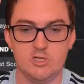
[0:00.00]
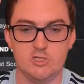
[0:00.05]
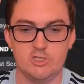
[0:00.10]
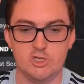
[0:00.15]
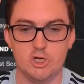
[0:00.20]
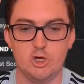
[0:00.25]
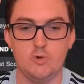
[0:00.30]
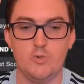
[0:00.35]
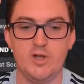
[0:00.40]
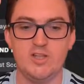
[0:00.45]

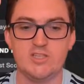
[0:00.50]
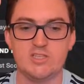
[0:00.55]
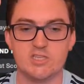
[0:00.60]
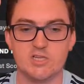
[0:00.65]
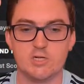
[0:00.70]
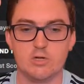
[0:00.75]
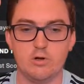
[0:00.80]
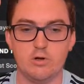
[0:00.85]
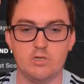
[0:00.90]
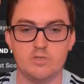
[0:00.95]
2 wins
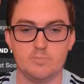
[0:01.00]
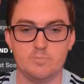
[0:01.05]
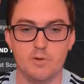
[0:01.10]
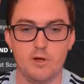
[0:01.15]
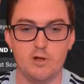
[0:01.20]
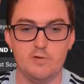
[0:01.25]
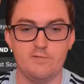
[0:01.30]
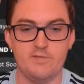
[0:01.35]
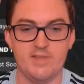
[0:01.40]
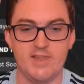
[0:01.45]
across
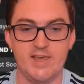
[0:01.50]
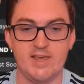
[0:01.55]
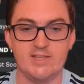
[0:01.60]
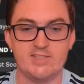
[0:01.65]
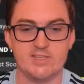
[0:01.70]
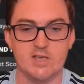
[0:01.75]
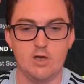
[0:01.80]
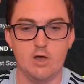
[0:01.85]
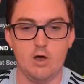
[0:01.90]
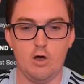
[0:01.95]
both
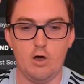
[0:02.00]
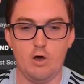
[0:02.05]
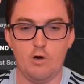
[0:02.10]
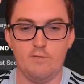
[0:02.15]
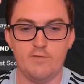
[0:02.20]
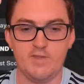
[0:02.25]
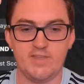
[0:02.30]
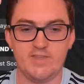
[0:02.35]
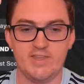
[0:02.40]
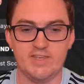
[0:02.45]
legs
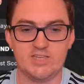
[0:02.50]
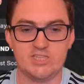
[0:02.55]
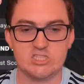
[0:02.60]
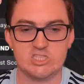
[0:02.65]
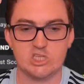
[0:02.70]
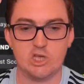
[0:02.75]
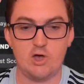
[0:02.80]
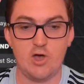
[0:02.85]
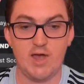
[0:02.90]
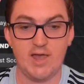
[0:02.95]
of this
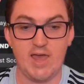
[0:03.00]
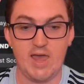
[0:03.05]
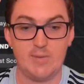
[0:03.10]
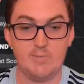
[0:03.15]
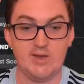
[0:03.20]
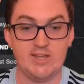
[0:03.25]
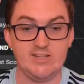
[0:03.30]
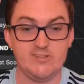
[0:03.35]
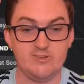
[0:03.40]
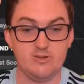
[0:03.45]
tie, and
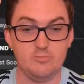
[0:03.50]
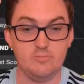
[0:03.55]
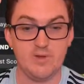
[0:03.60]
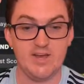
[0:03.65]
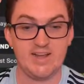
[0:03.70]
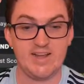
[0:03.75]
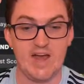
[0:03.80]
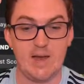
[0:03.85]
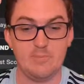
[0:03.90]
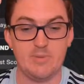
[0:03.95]
we do
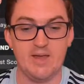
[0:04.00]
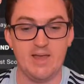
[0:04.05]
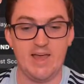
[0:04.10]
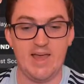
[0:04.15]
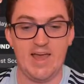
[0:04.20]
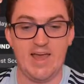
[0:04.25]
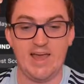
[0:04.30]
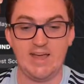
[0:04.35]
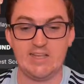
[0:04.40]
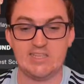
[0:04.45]
pick up
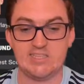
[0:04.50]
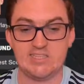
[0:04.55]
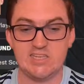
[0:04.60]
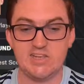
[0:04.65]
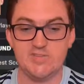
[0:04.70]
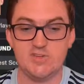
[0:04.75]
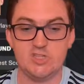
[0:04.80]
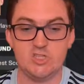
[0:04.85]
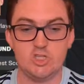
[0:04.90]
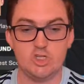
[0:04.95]
a
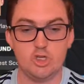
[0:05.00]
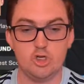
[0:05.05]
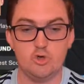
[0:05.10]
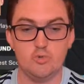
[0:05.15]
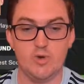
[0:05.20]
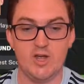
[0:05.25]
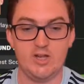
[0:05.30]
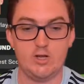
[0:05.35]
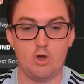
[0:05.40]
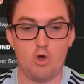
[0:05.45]
7-2
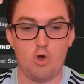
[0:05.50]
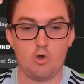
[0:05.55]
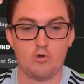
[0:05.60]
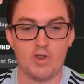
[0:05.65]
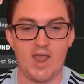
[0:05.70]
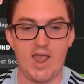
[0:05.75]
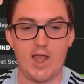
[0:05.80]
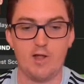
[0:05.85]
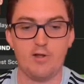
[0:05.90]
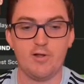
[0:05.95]
win on
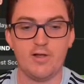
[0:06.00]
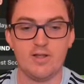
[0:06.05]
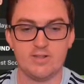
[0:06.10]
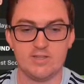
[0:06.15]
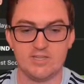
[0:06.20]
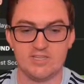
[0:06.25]
aggregate.